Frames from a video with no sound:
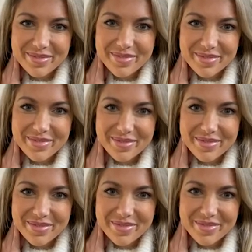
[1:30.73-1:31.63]

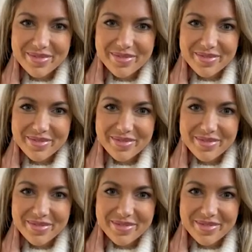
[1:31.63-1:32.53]

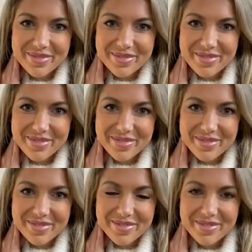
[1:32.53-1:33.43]

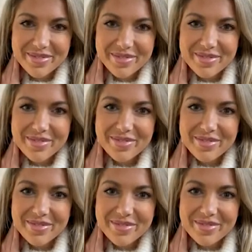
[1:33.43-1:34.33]

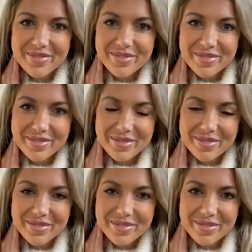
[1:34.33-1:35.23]

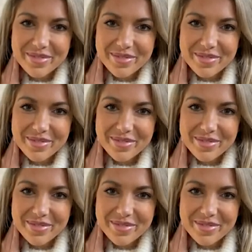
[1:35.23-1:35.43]
This person isn't speaking.